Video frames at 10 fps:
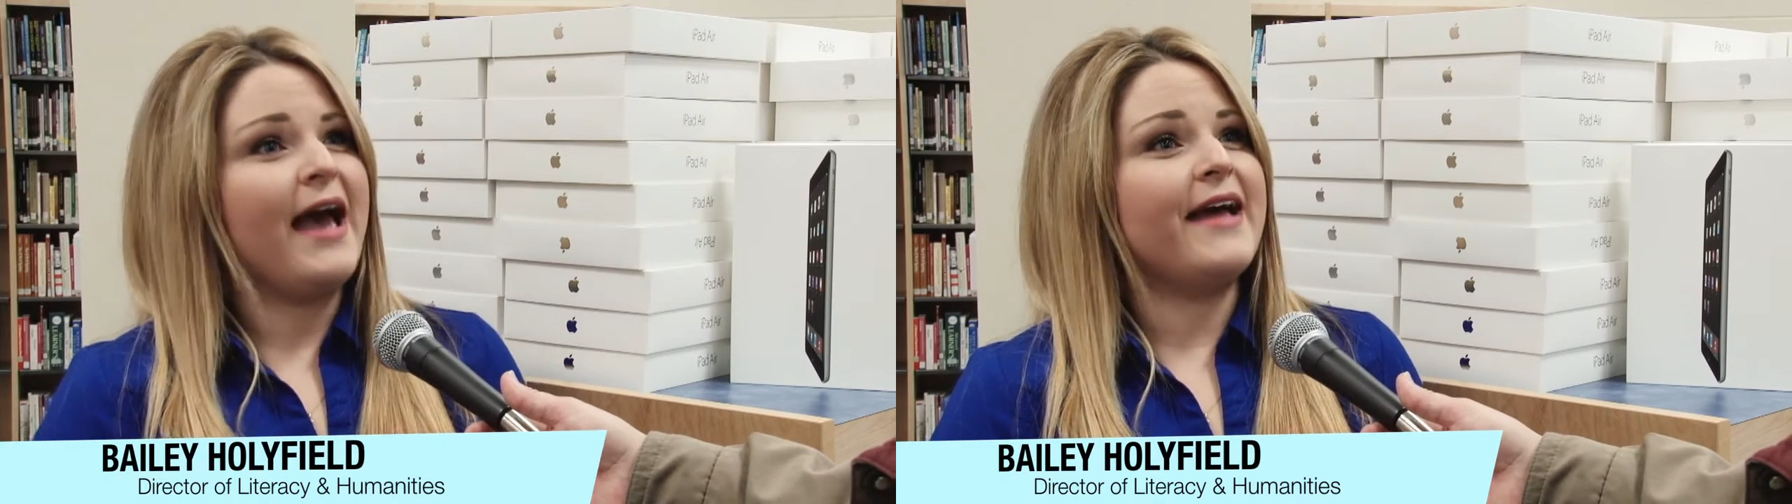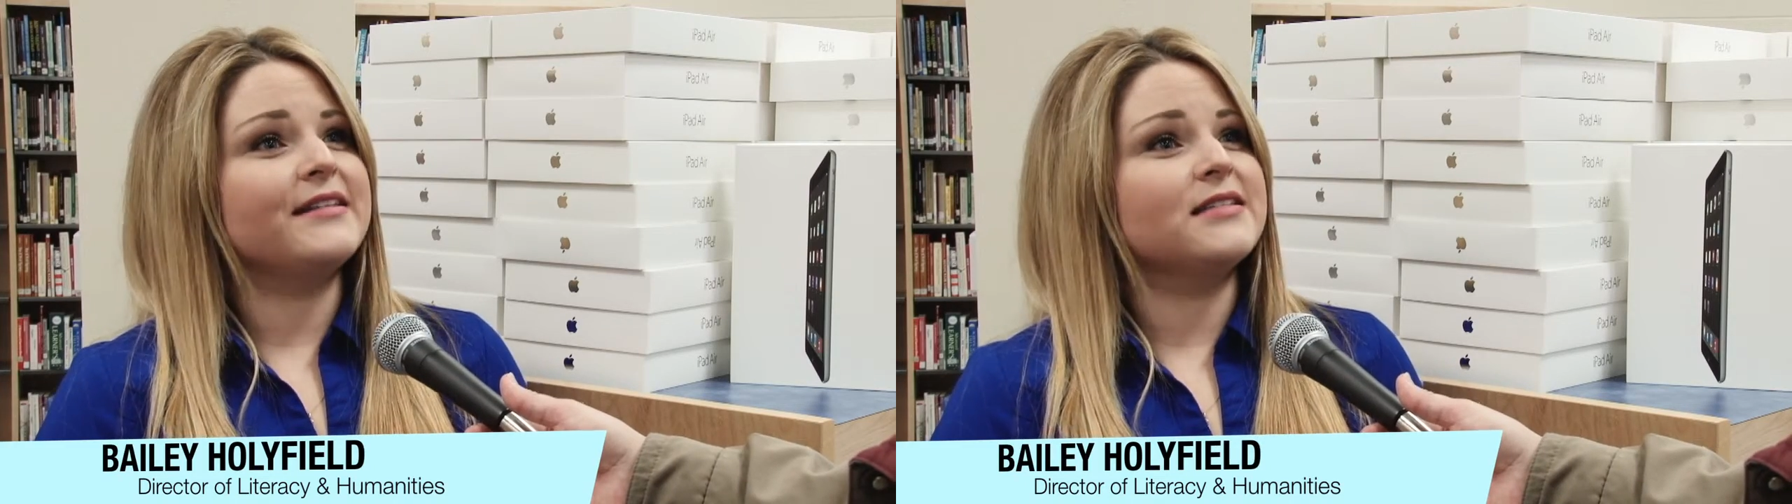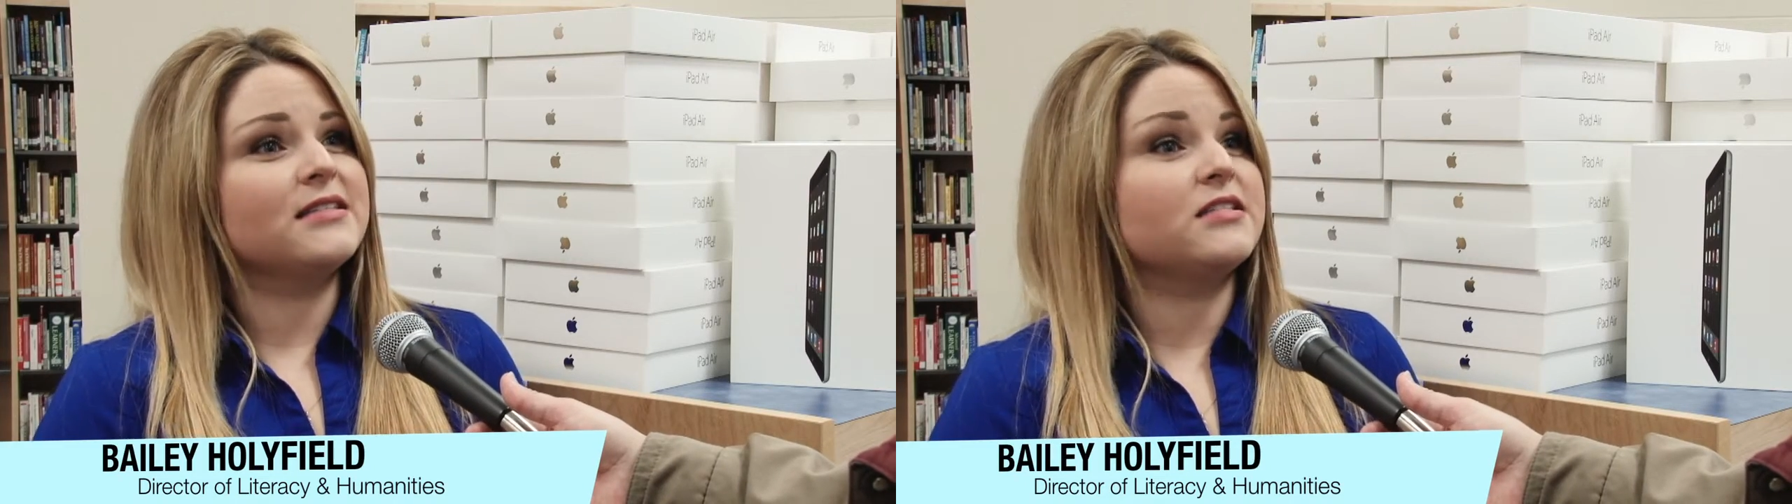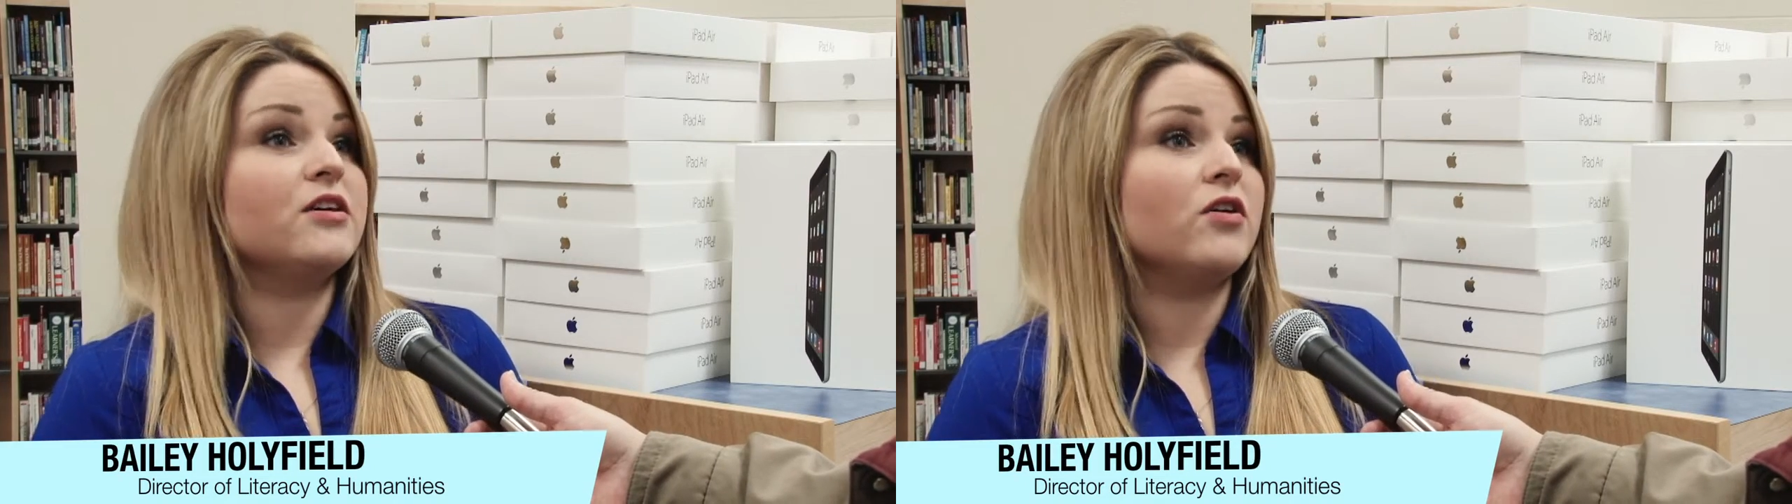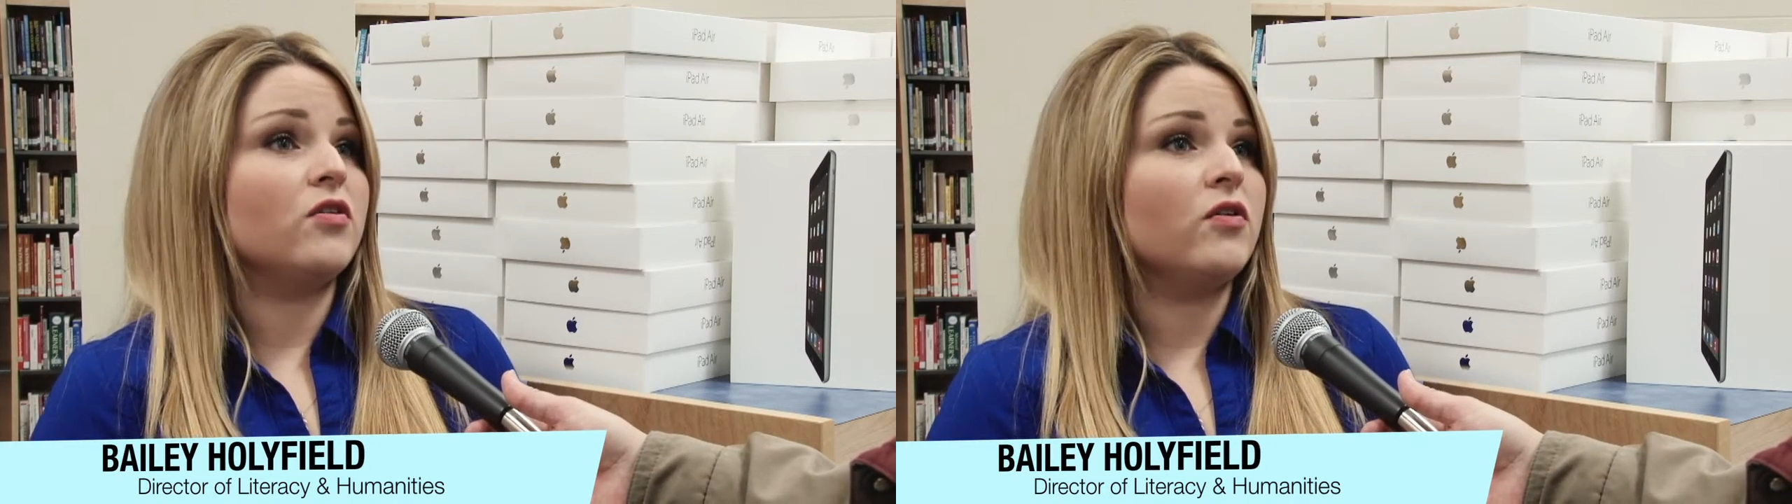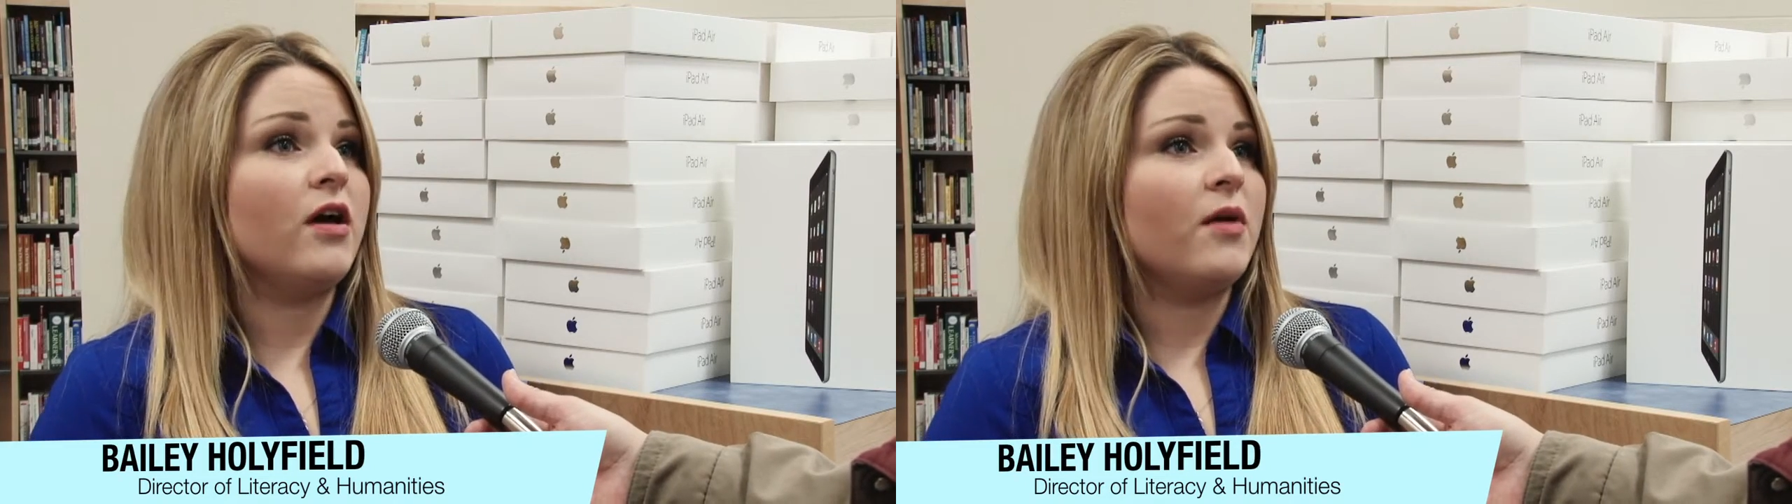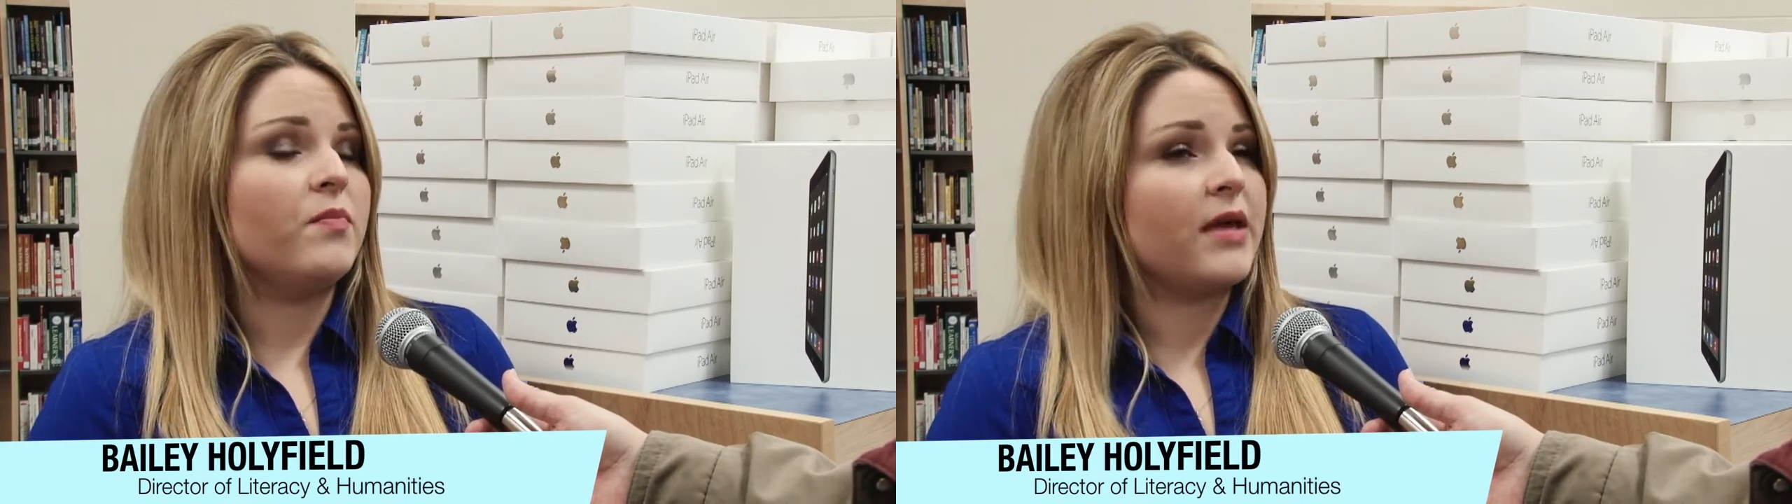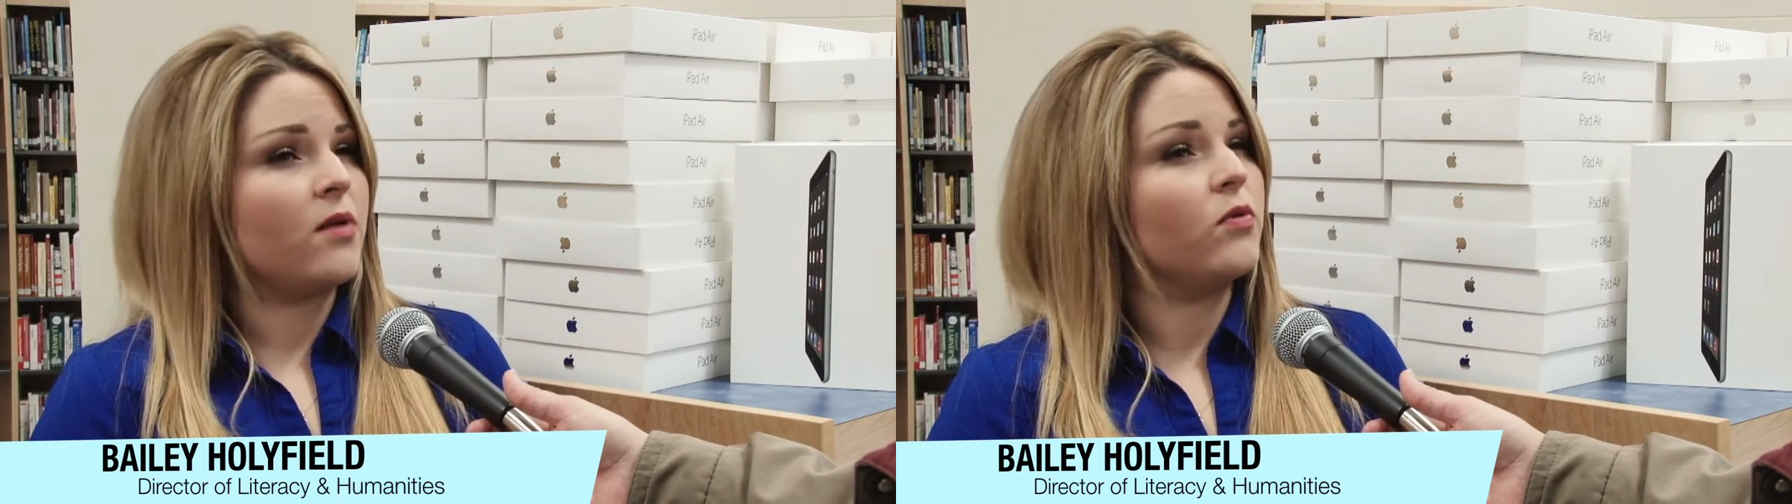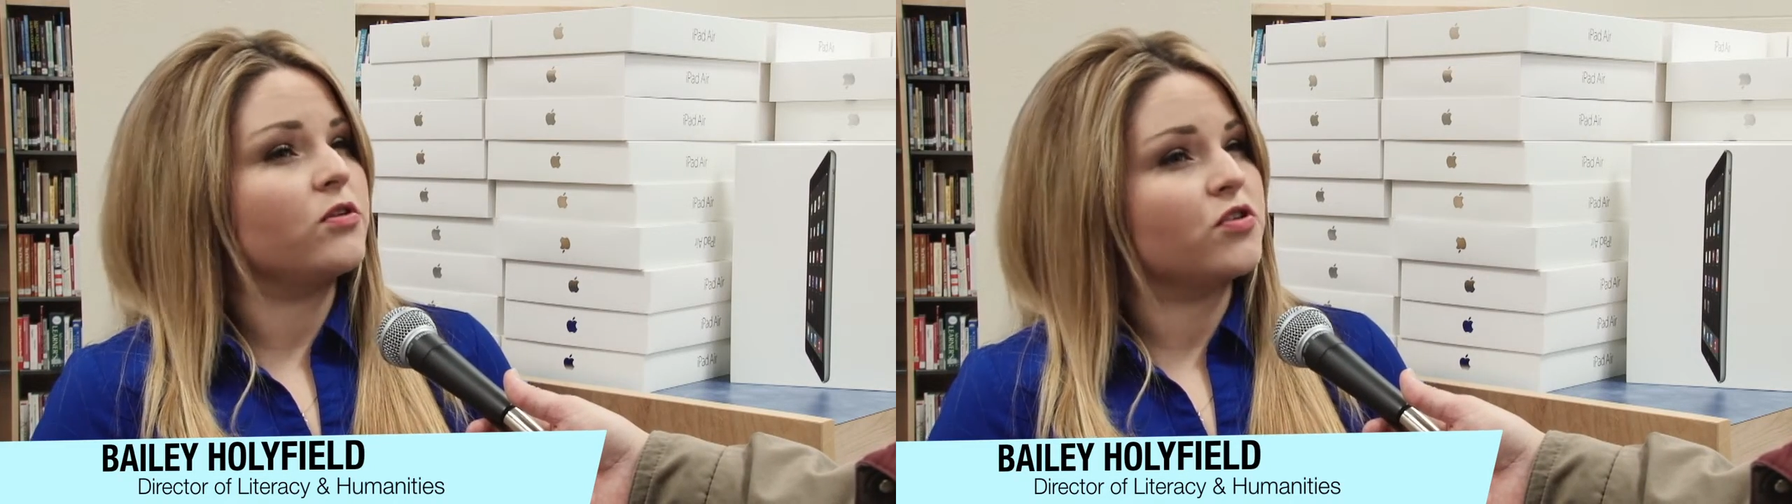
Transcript: and still be able